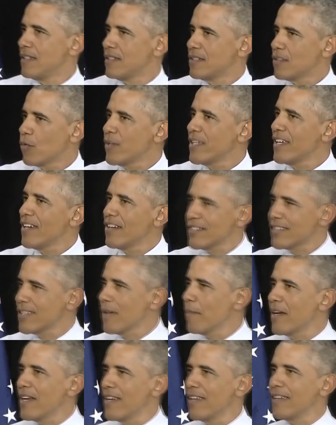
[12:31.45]
So when you hear
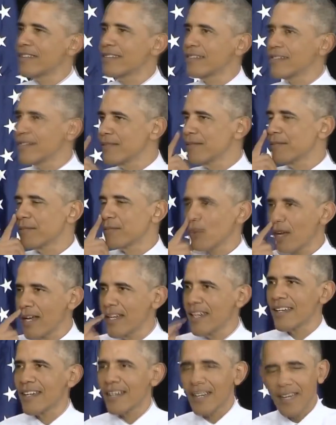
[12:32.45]
somebody
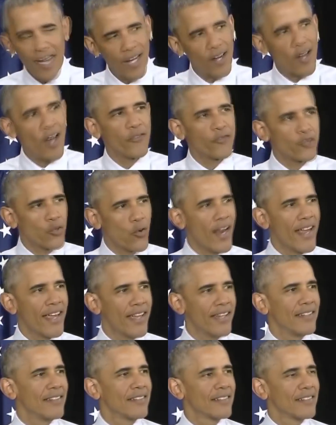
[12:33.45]
threatening to cut off
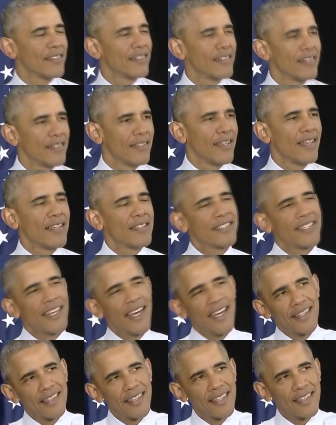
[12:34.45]
trade and
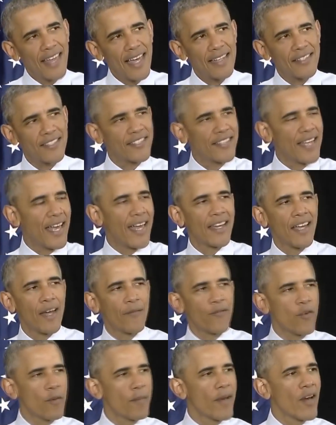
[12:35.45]
saying that that's standing
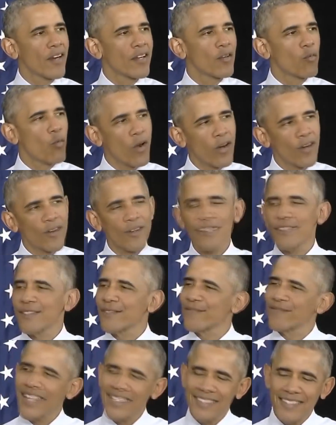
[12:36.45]
up for American workers,
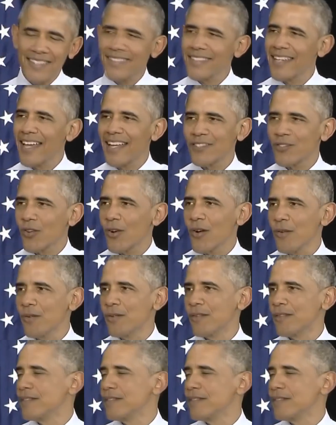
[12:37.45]
that's just not true.